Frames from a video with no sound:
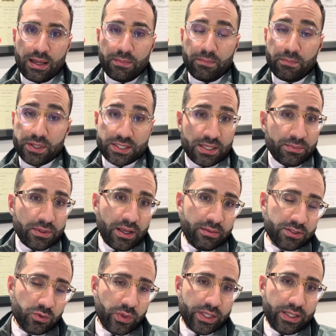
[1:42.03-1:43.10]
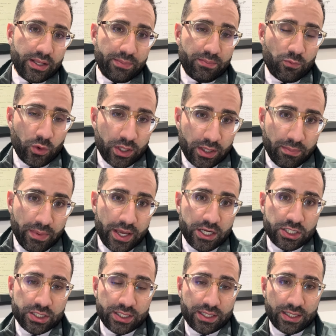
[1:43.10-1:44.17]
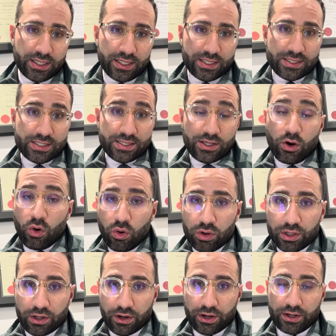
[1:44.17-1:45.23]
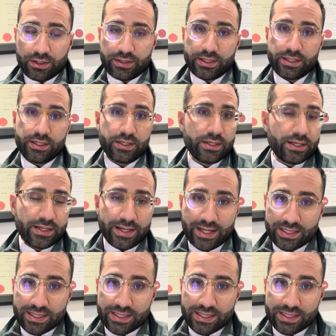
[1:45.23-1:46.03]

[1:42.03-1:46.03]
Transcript: But sometimes when the patient is older than,